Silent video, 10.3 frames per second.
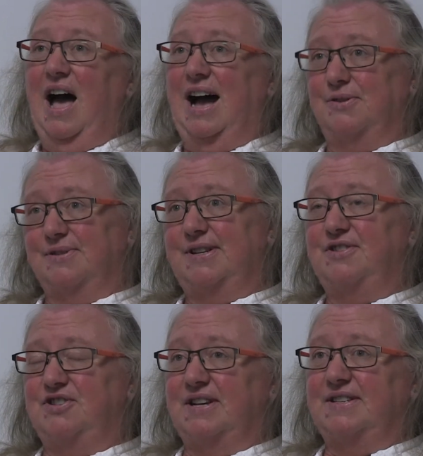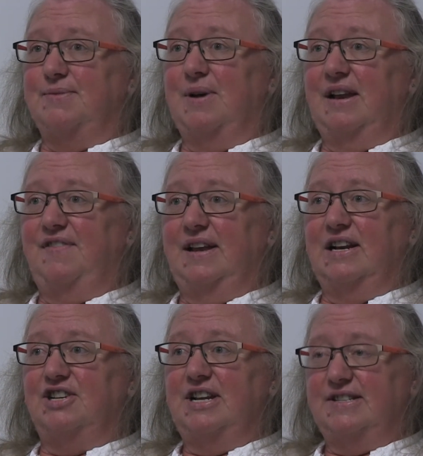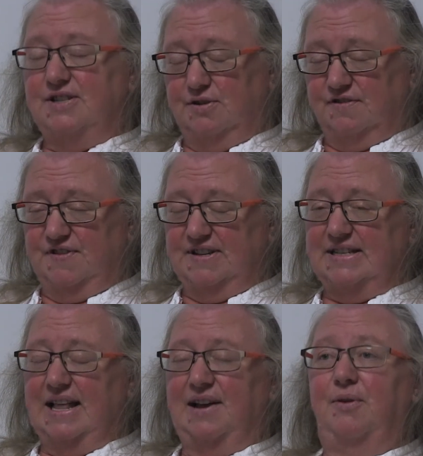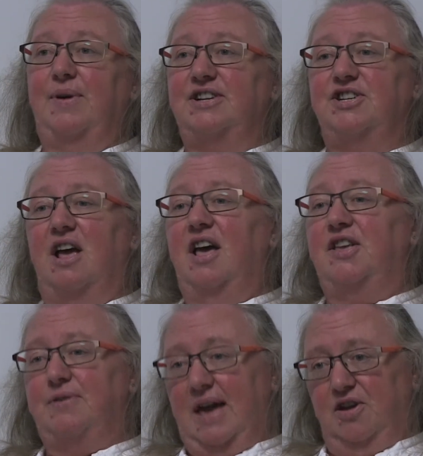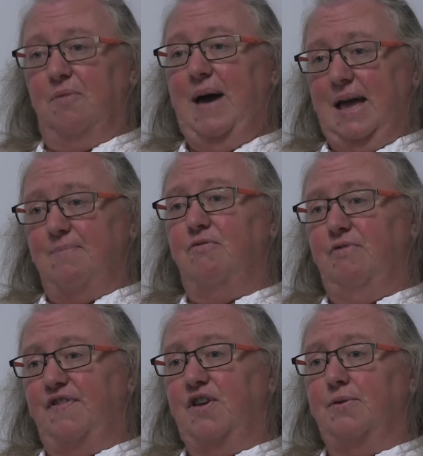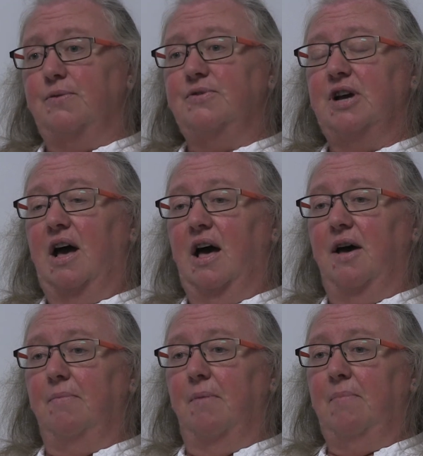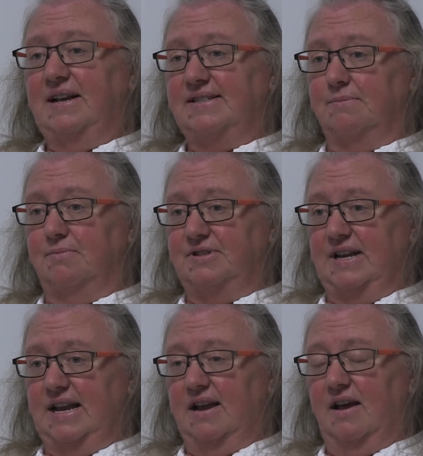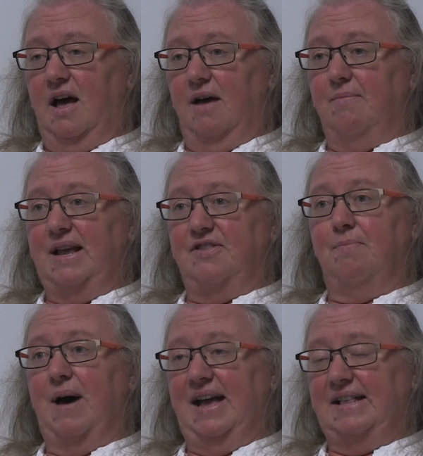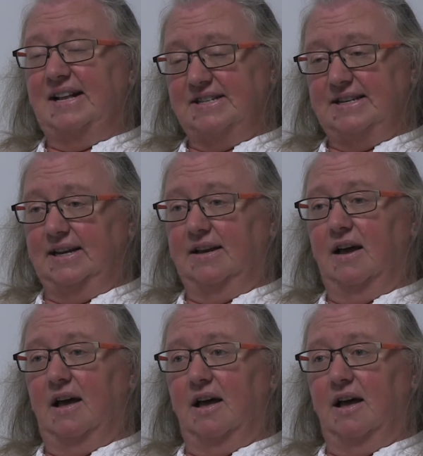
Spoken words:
I'd also suggest as well, if English isn't your first language, you get your paper reviewed by somebody, either by an editing